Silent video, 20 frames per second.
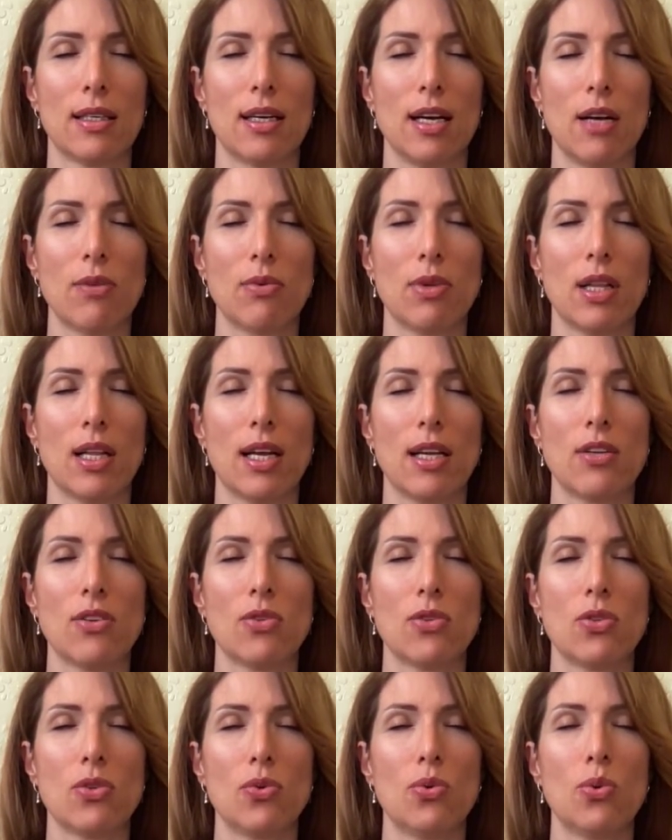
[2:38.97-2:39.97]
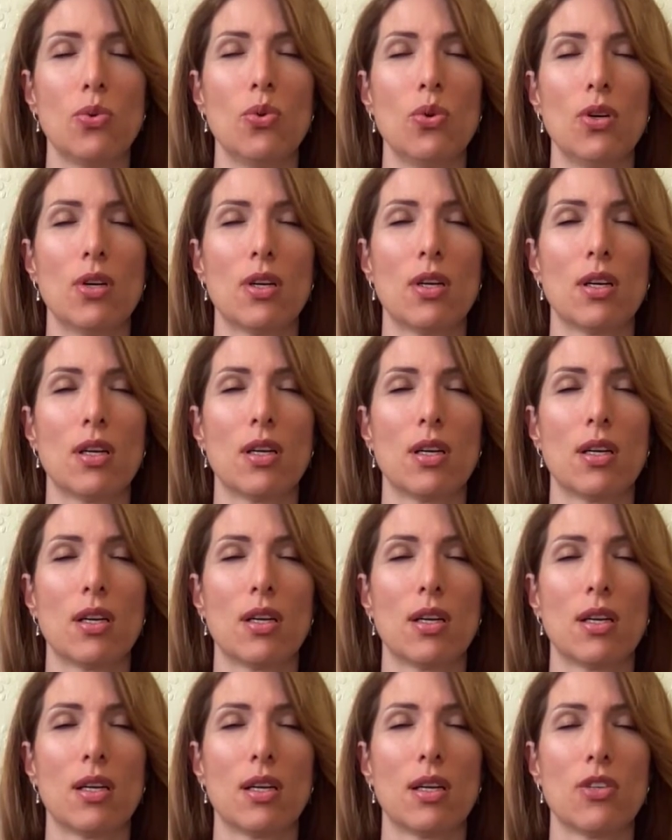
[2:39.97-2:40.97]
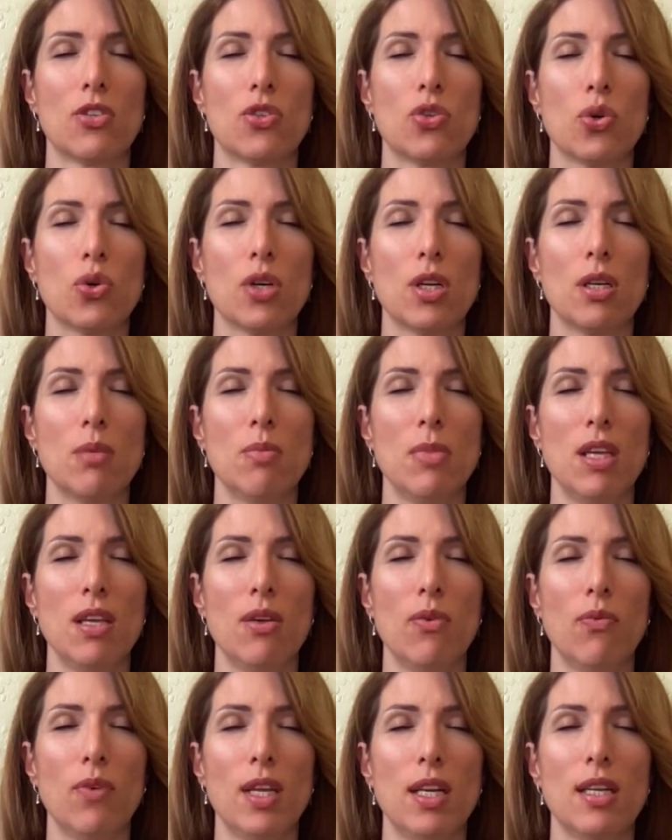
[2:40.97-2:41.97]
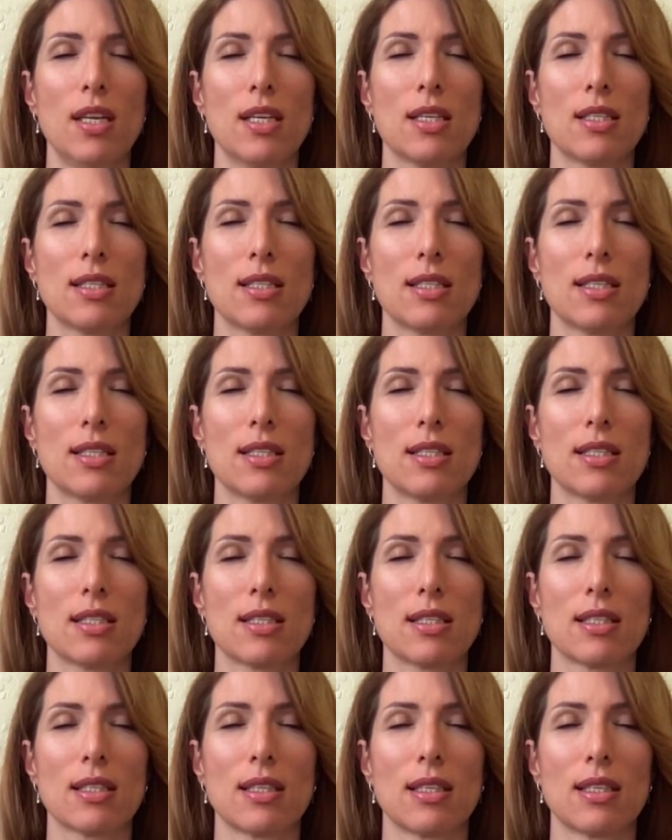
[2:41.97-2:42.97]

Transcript: I would like you to join me, witness this